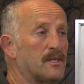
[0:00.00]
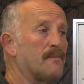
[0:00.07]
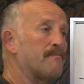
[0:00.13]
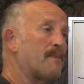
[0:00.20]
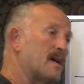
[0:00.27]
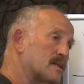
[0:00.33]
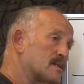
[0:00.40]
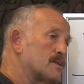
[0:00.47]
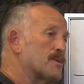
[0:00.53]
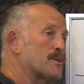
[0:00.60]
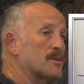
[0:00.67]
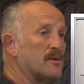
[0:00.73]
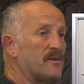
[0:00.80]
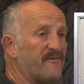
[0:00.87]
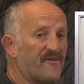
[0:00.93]
you're back to
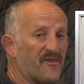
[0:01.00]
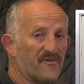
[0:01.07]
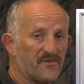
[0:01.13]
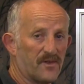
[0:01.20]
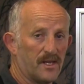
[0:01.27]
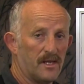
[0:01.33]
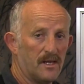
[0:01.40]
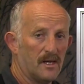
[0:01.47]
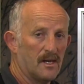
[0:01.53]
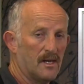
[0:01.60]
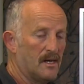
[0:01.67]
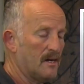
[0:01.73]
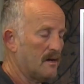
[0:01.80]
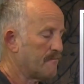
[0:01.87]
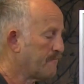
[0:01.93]
350
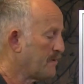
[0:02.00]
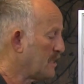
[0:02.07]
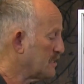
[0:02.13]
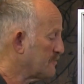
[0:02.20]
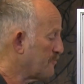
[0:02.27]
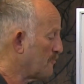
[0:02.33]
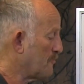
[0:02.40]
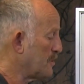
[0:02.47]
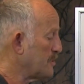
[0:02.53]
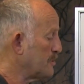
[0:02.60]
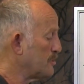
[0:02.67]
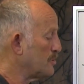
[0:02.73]
parts per million.